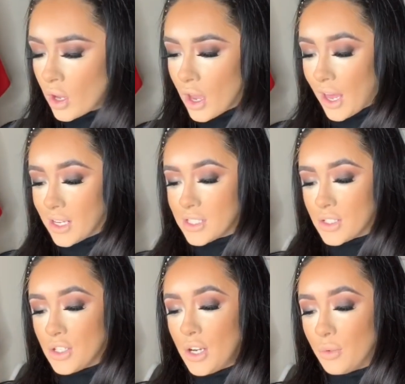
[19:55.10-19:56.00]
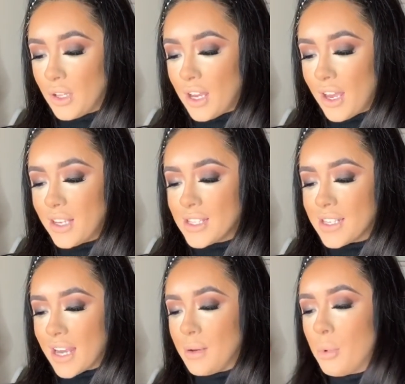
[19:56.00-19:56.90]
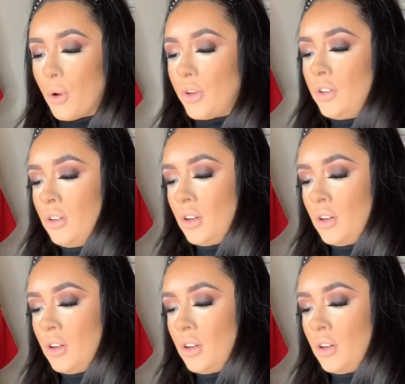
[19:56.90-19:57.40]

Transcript: And it's literally only, I think it's nine